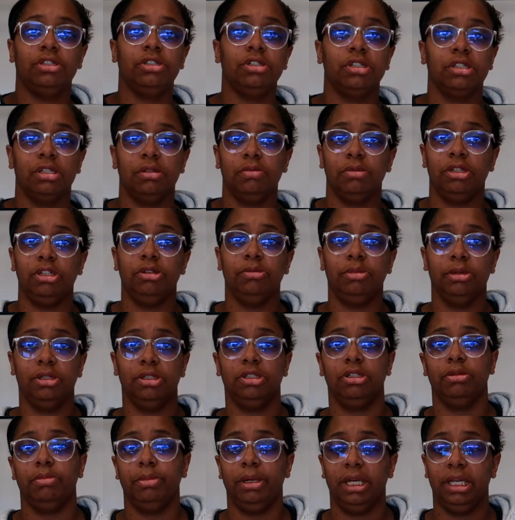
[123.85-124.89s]
Usually when you
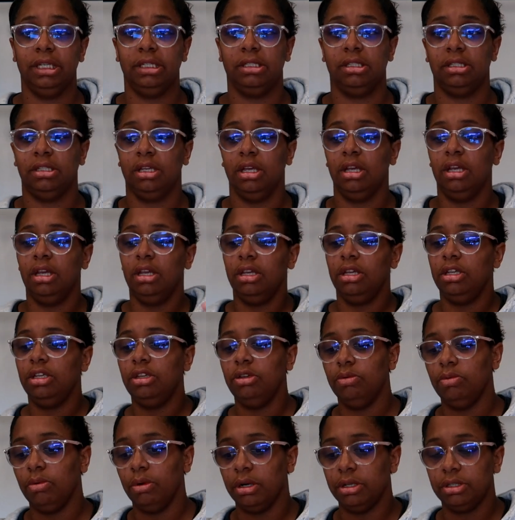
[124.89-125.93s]
build your base,
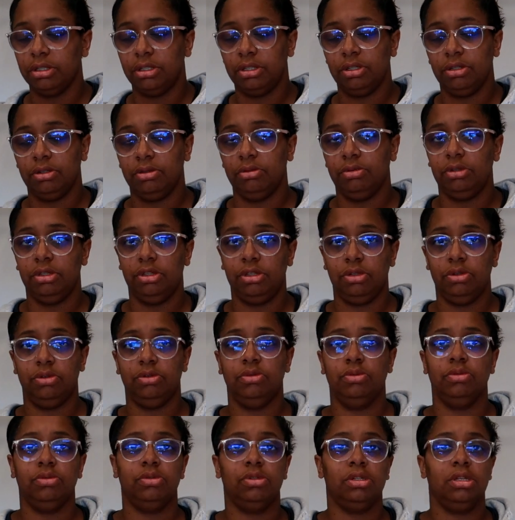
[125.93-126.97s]
you want to
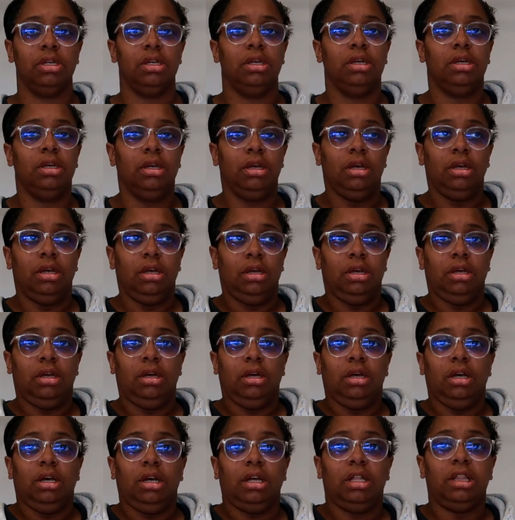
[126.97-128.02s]
use
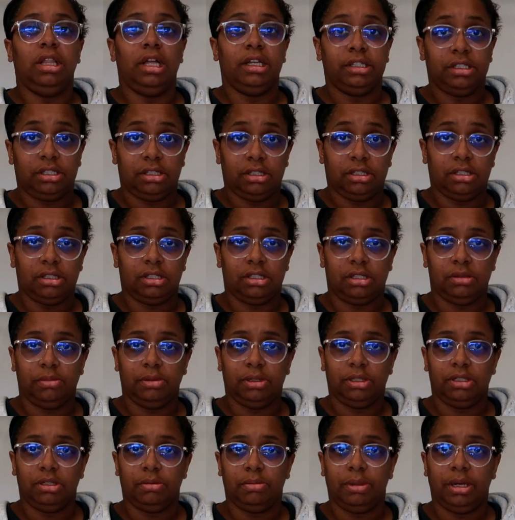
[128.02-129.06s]
clusters to
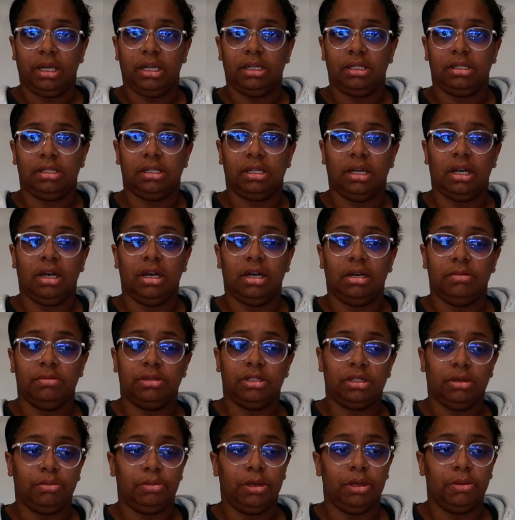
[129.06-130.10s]
build your base.
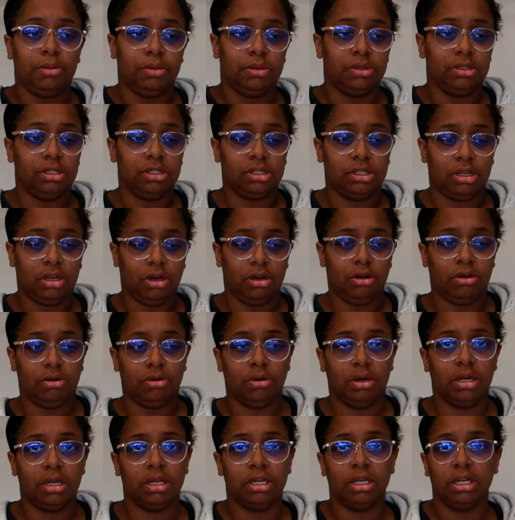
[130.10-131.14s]
Some people just
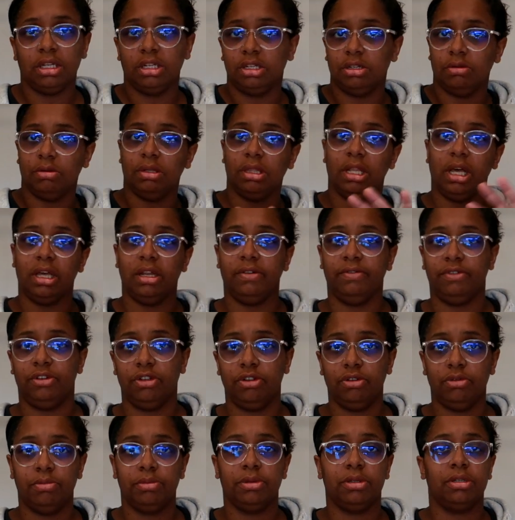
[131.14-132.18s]
go and do a line of
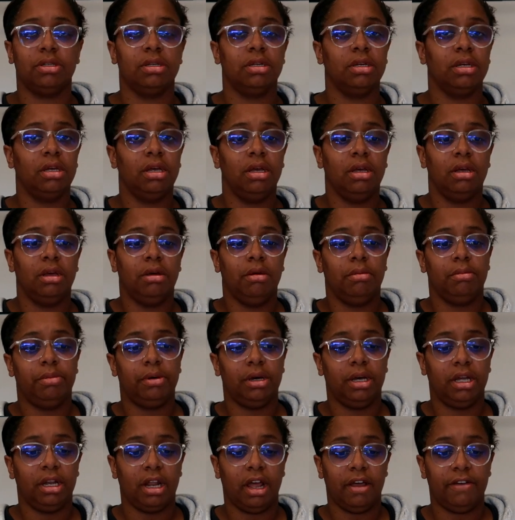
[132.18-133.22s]
dupes,
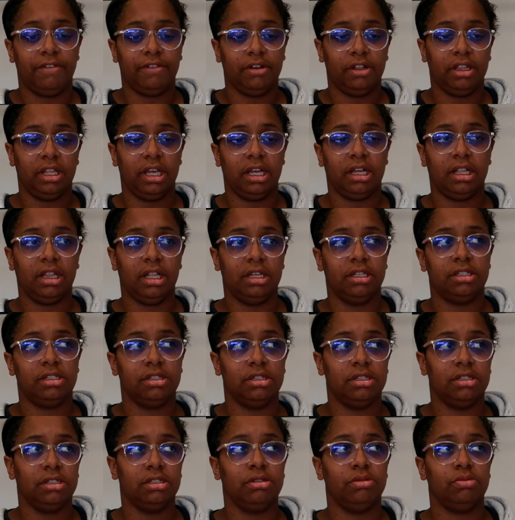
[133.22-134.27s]
but I feel like
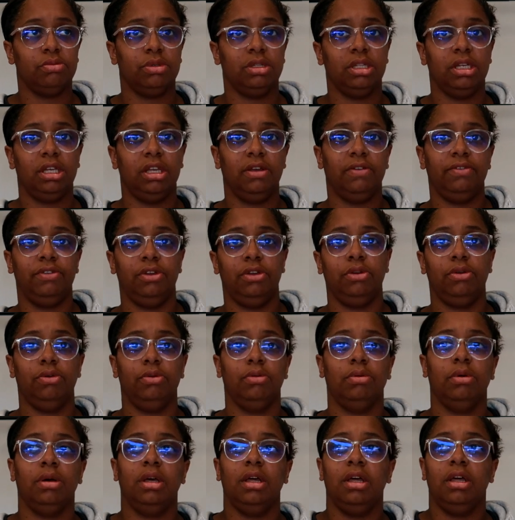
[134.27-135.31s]
clusters really give
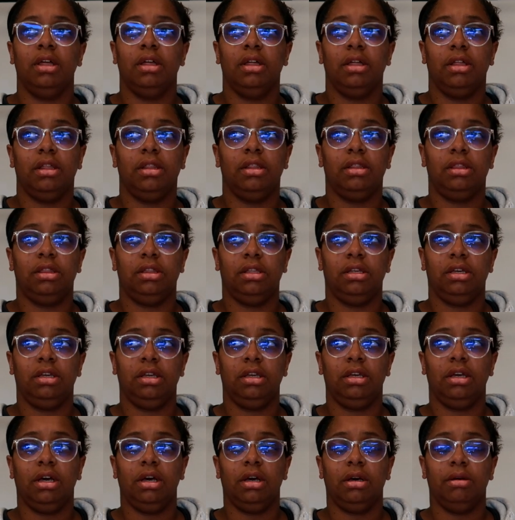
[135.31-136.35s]
you
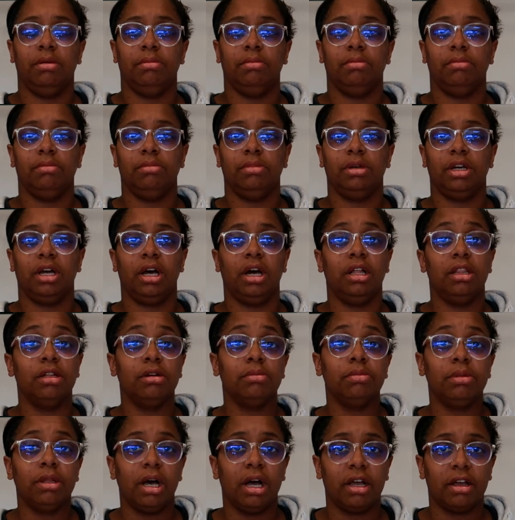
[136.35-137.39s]
the
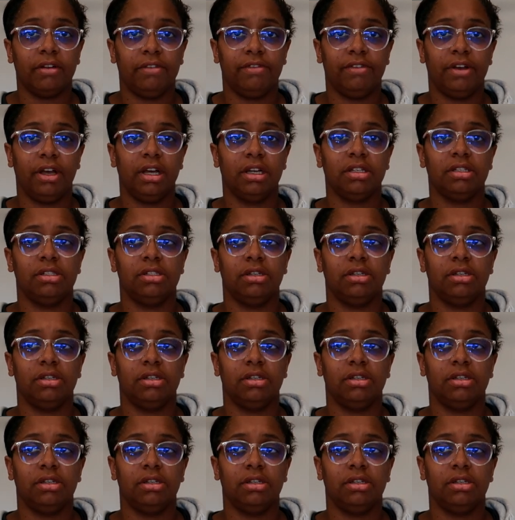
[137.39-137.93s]
color block effect.